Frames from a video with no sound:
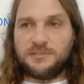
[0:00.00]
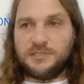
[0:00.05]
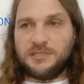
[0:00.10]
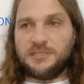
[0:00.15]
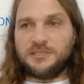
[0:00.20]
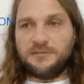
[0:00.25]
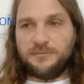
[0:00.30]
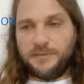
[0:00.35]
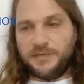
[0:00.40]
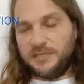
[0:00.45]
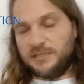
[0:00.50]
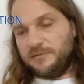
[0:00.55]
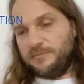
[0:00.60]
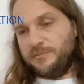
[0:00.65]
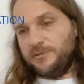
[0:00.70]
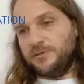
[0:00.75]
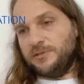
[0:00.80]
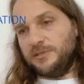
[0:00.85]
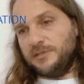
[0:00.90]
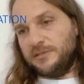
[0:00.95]
you need to make the
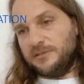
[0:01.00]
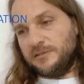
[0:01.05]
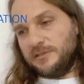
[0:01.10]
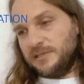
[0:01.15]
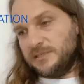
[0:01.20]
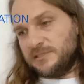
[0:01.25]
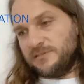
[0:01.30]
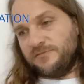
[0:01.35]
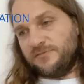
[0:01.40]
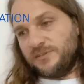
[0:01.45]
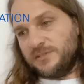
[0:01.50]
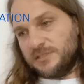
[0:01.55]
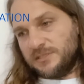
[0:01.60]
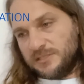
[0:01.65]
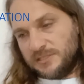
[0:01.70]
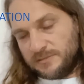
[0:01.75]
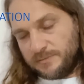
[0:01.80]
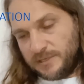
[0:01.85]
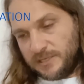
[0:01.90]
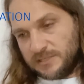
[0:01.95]
building as efficient
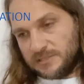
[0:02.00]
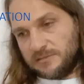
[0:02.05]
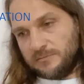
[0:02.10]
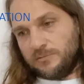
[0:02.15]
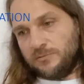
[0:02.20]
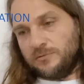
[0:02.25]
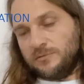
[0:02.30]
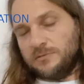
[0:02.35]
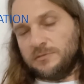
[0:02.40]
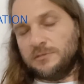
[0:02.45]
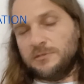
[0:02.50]
as possible.